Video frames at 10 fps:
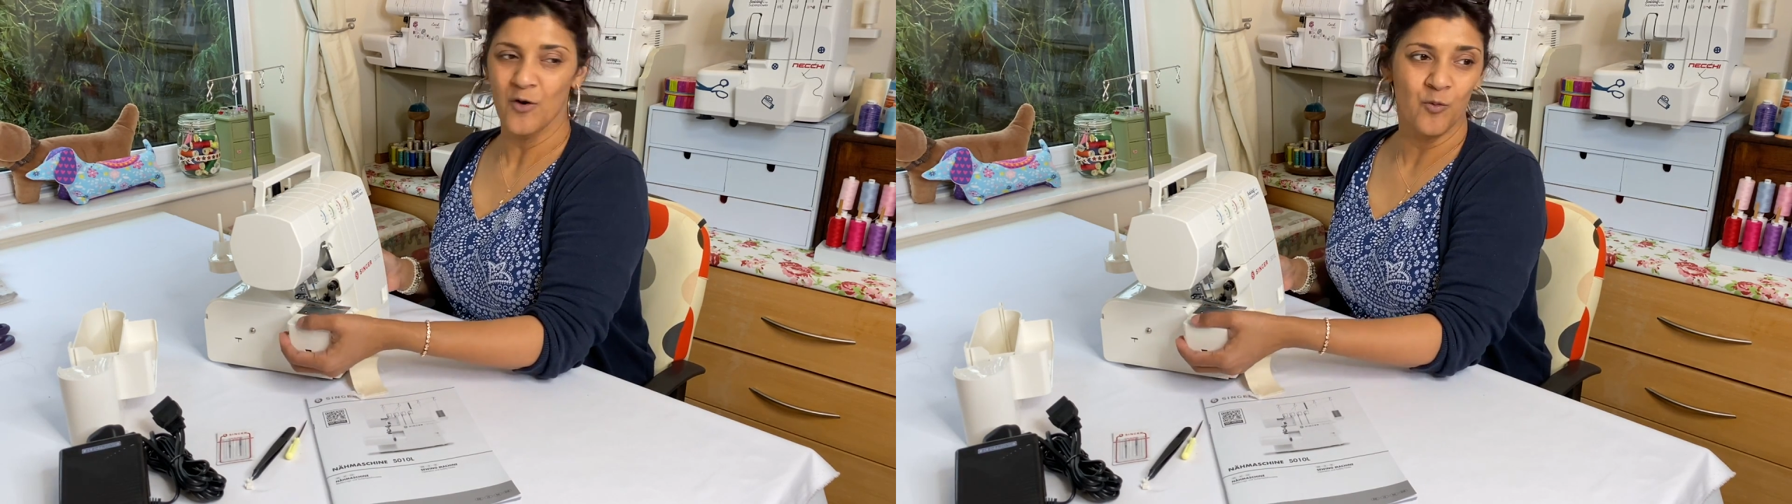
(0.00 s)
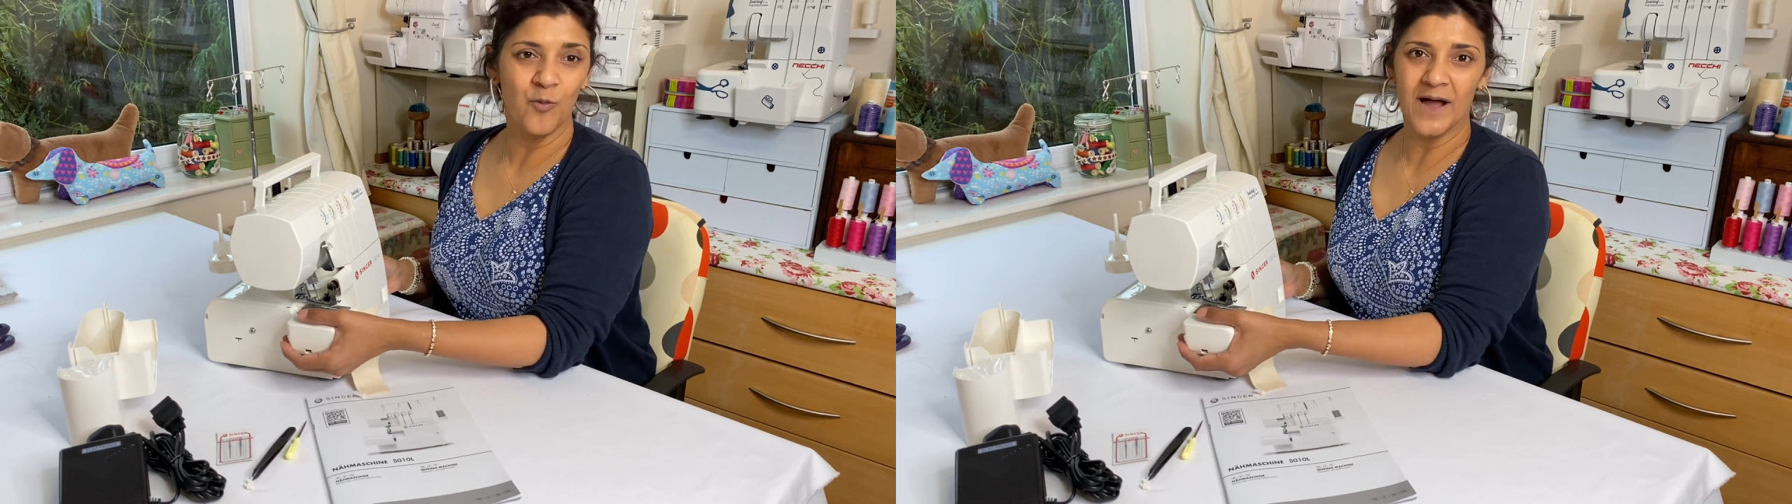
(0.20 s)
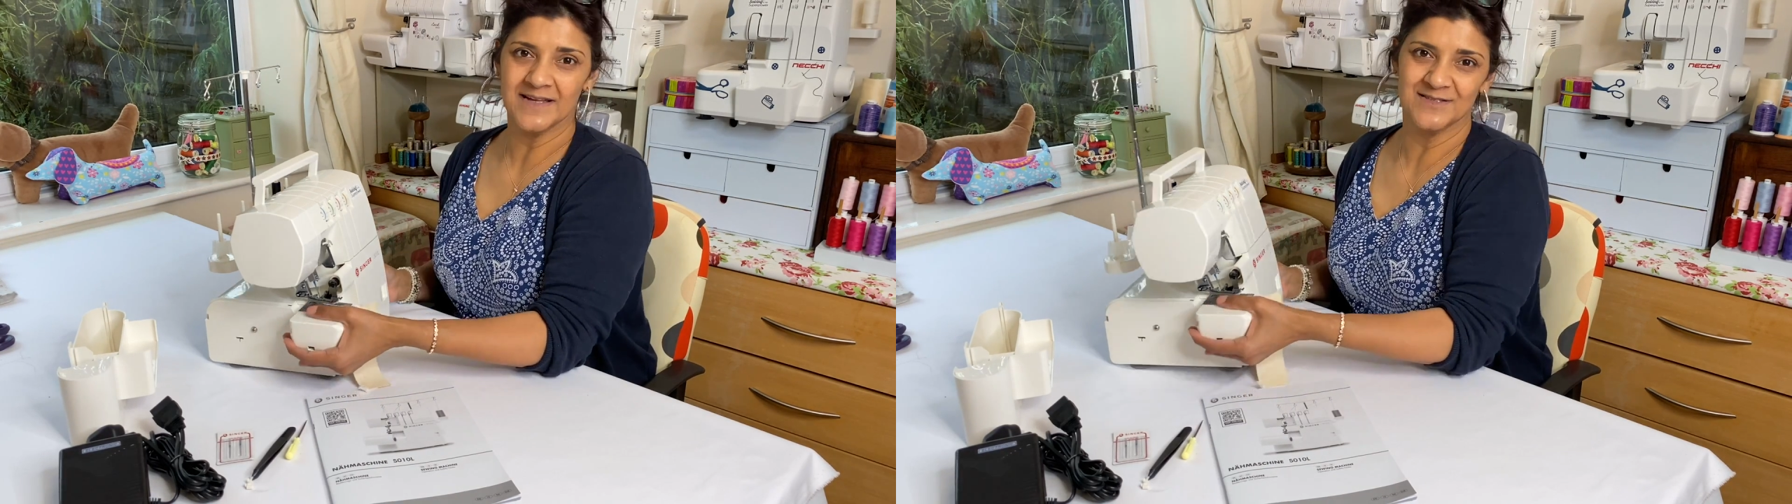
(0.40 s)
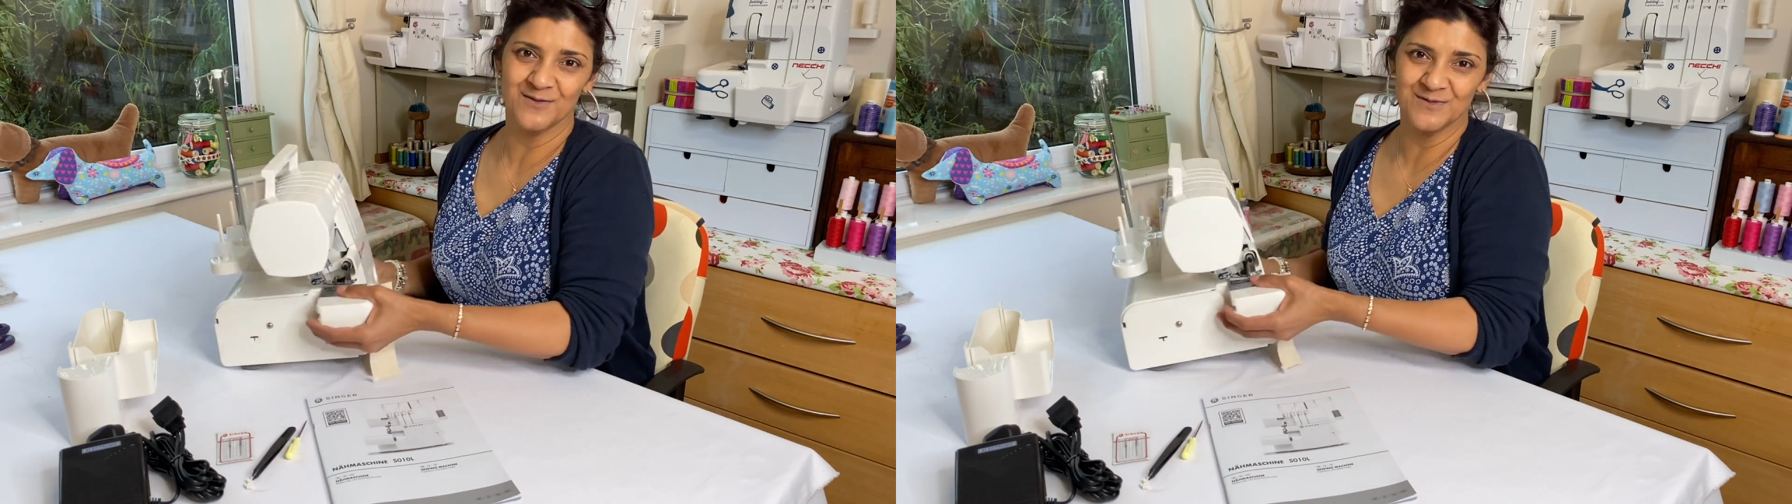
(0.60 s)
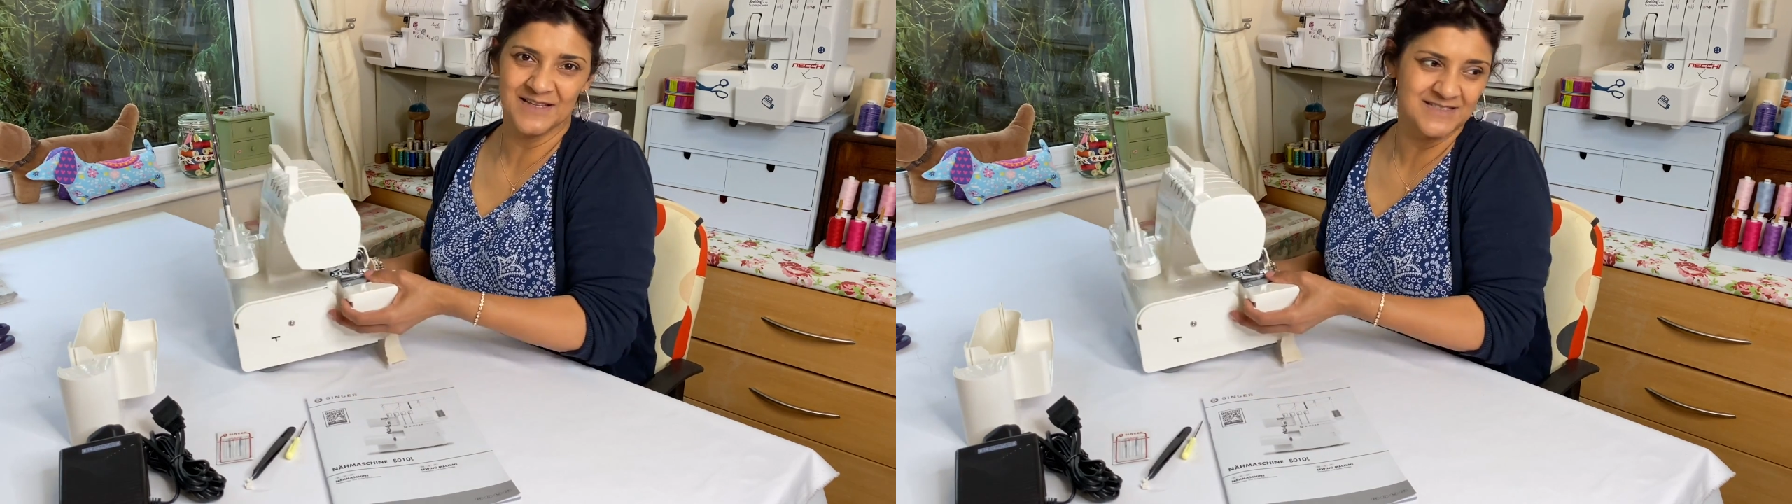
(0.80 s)
why
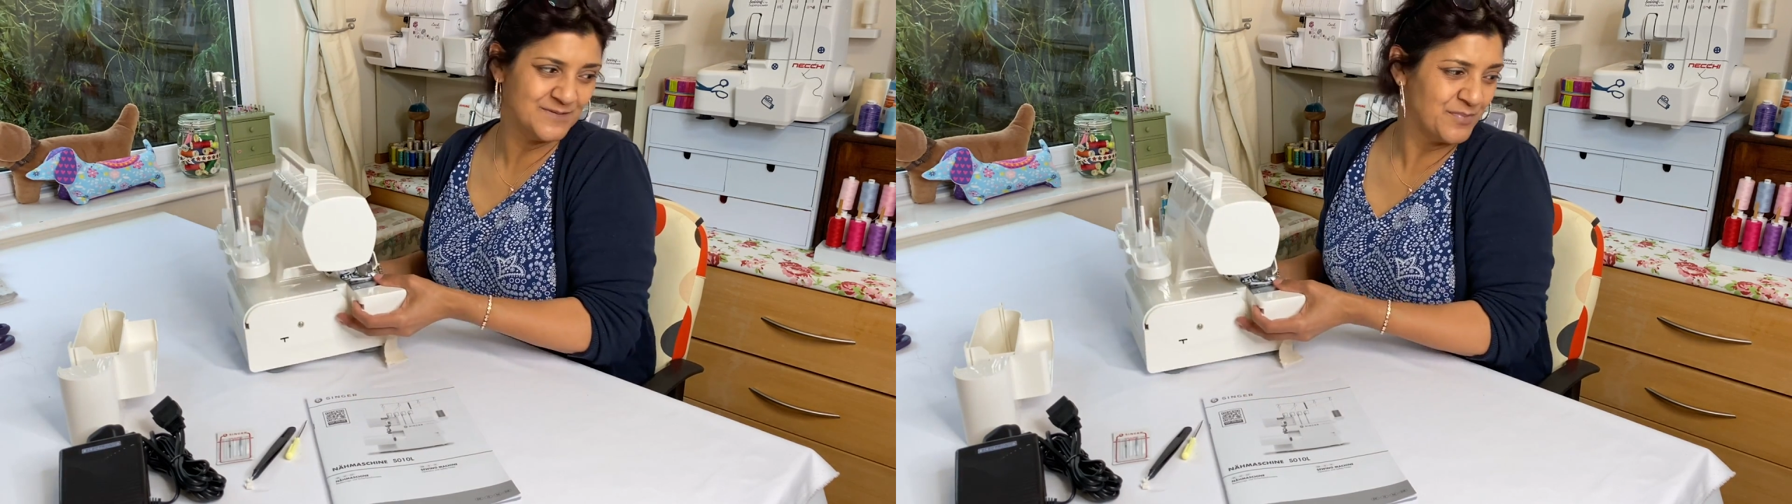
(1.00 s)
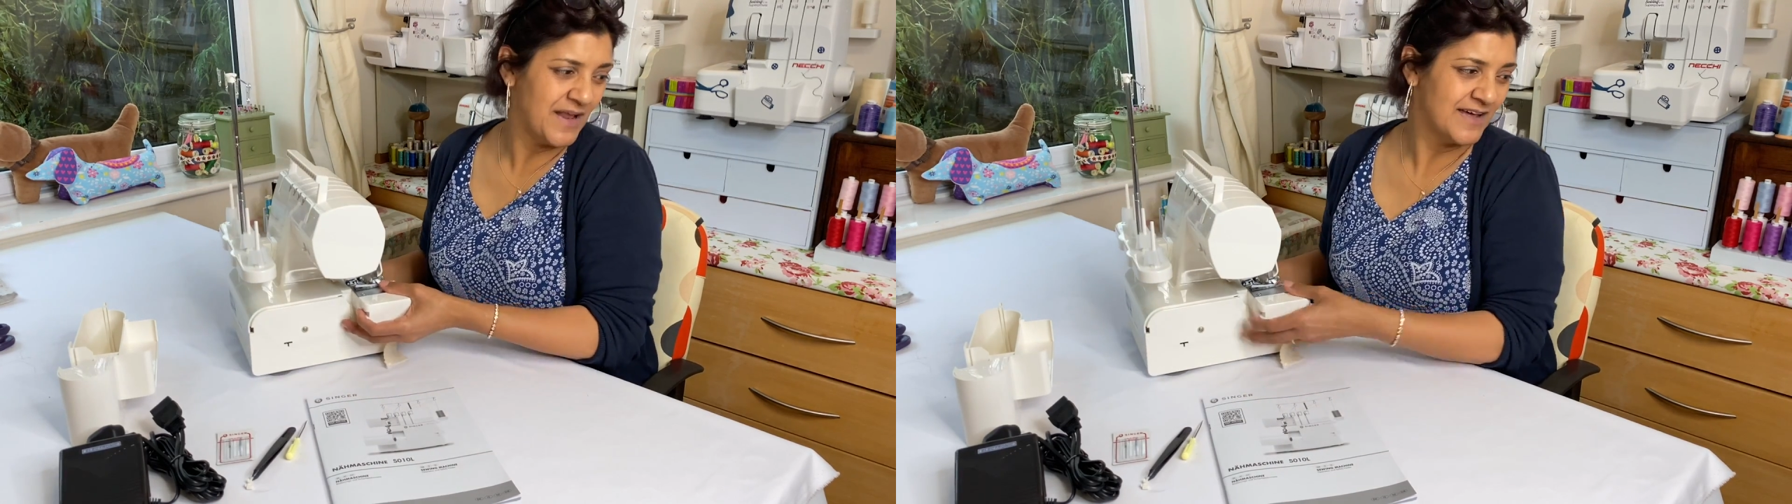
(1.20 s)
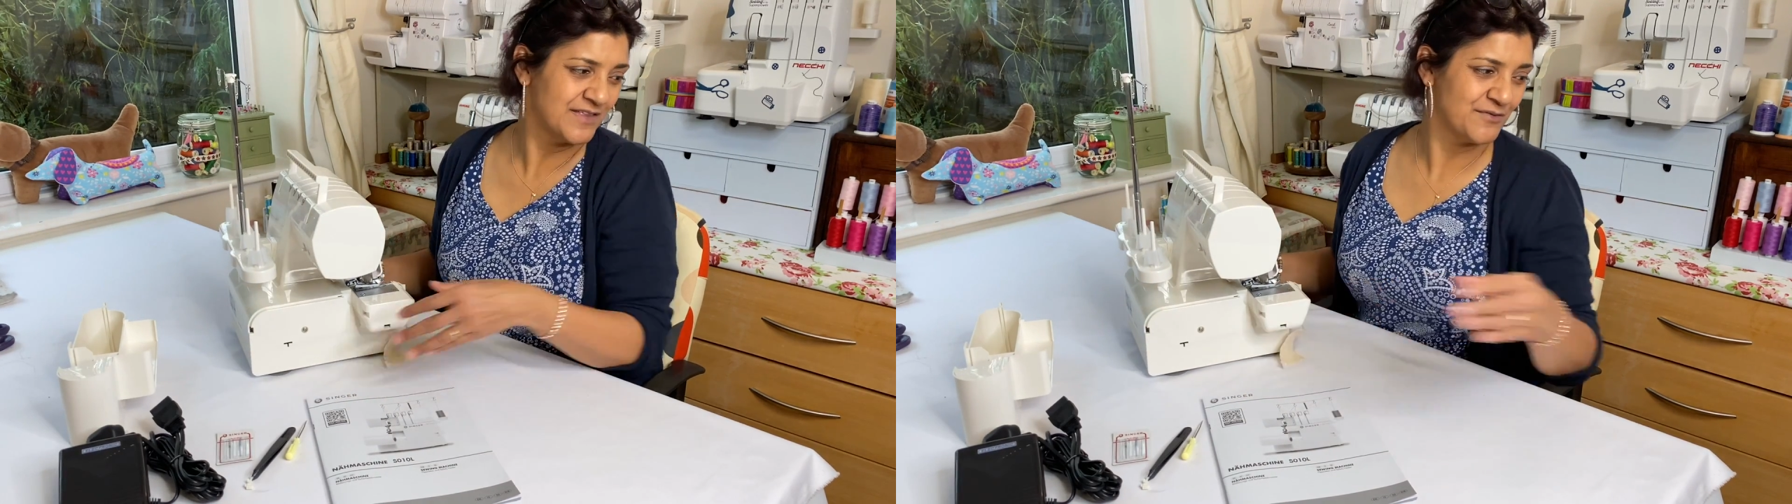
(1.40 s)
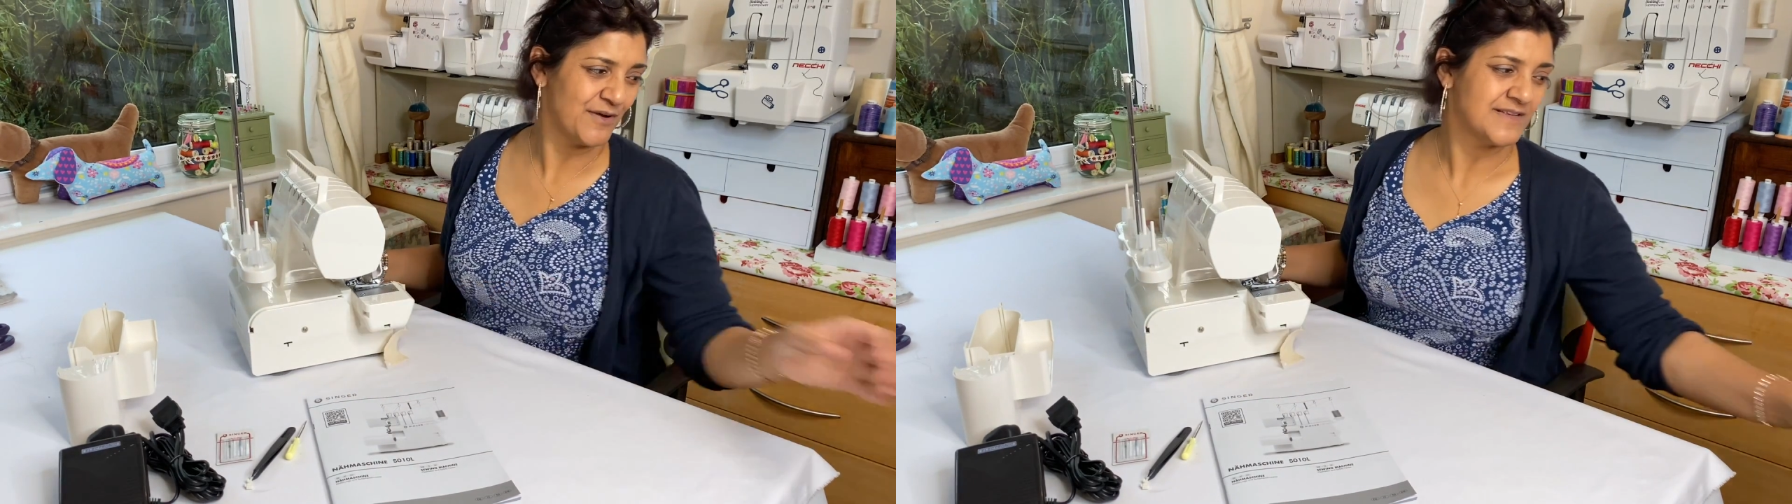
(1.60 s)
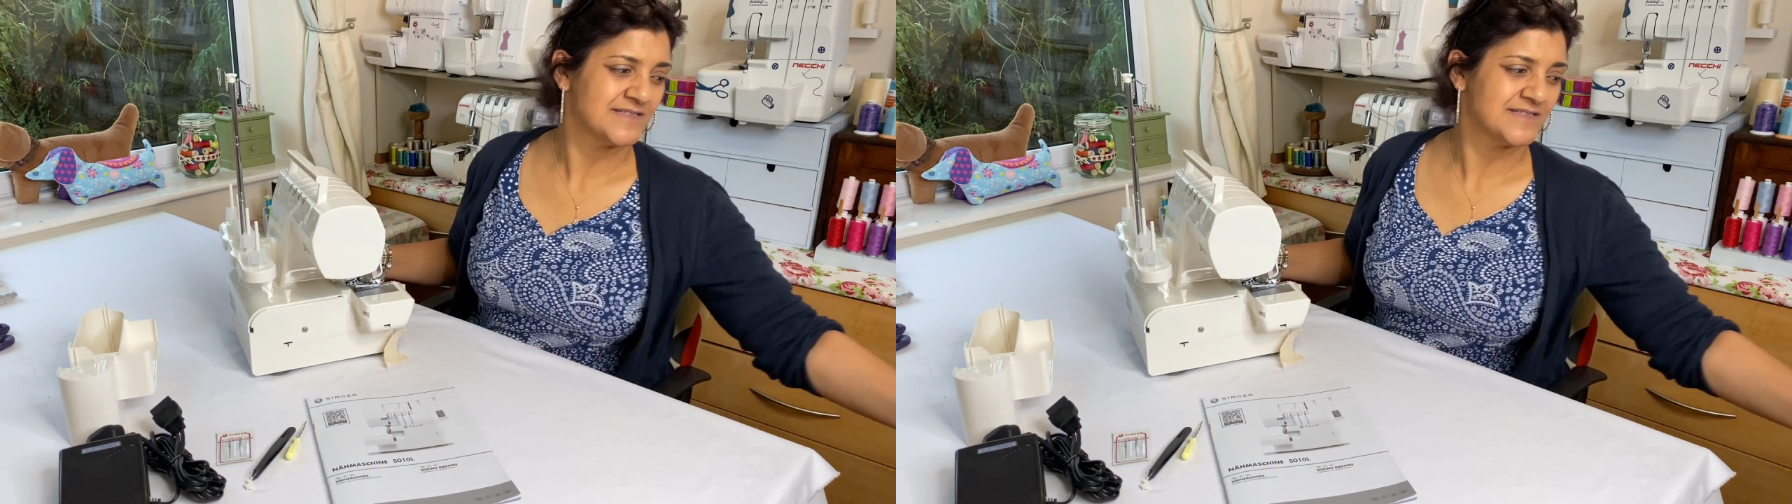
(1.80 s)
don't they supply threads?